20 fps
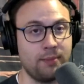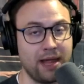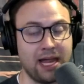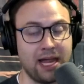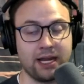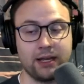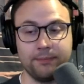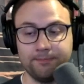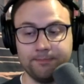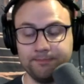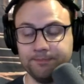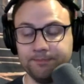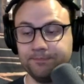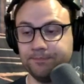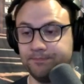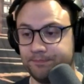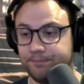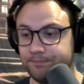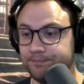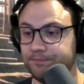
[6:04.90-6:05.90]
For a
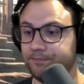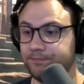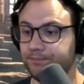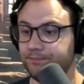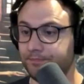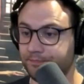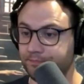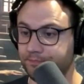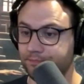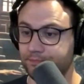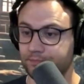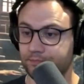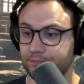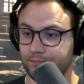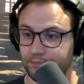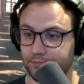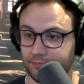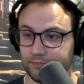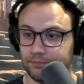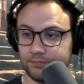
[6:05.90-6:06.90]
defender, there's not a lot of
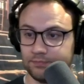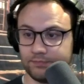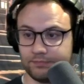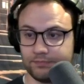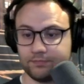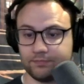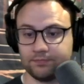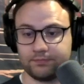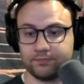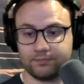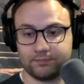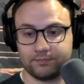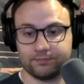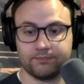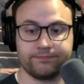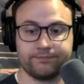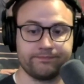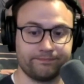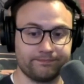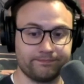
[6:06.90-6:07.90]
defenders that hit that hard,
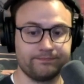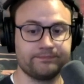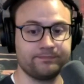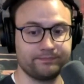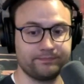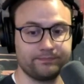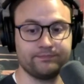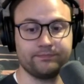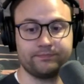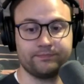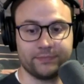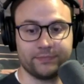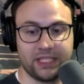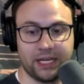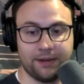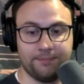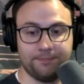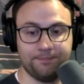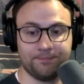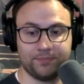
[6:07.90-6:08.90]
so yeah,
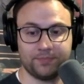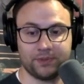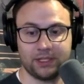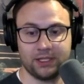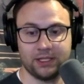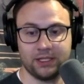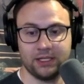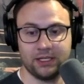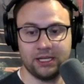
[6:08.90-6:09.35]
that's pretty good.